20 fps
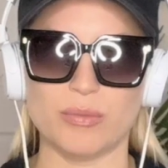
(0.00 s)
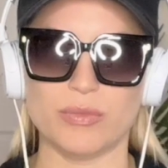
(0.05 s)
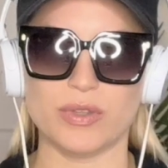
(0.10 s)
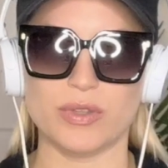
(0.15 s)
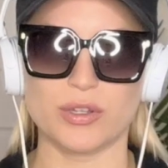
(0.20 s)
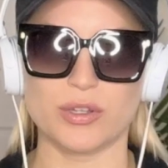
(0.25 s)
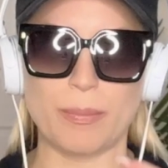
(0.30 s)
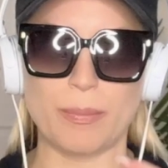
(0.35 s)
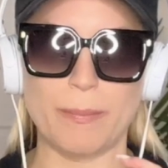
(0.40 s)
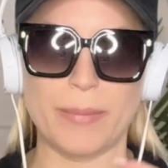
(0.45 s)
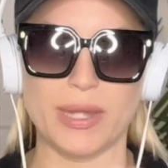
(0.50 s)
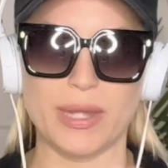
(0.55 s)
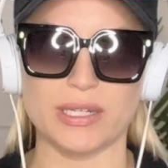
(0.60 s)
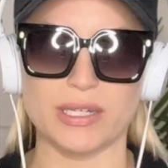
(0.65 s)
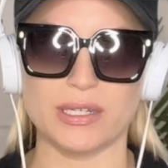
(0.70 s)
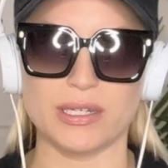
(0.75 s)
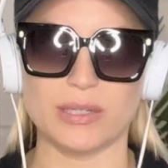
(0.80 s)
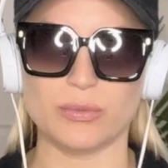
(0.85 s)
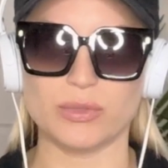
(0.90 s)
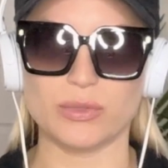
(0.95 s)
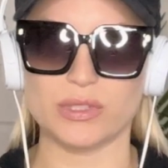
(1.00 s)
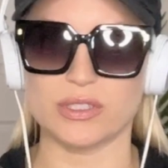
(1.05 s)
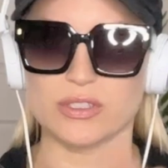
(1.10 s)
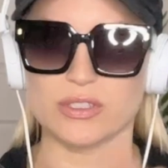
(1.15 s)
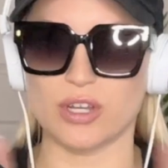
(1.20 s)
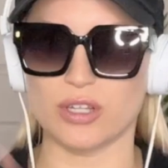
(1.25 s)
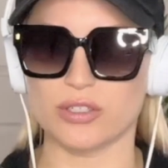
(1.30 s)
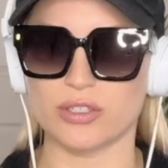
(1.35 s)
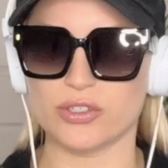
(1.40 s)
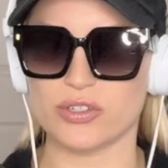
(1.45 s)
the little button with the
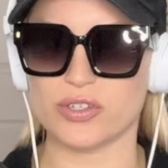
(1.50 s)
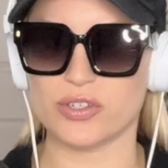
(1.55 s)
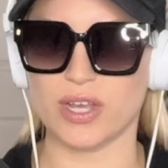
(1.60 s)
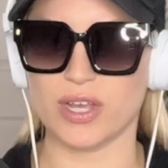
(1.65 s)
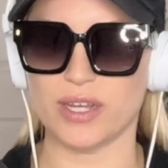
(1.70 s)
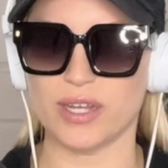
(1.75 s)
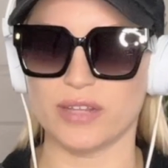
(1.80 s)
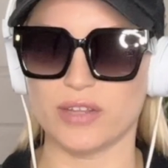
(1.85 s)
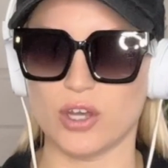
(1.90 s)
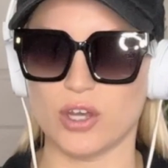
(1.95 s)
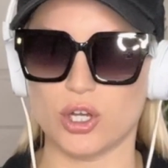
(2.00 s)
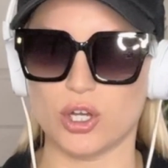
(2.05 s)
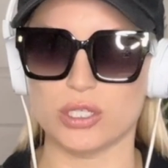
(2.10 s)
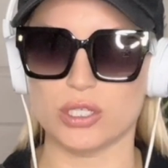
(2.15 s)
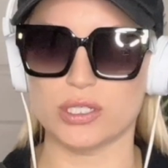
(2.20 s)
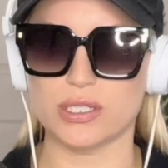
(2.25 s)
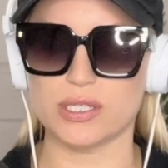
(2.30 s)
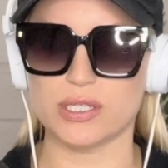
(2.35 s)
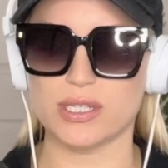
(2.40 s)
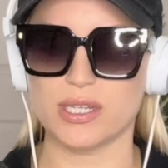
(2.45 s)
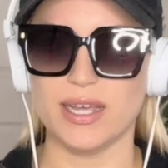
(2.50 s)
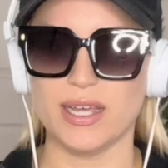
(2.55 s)
dollar sign and the heart.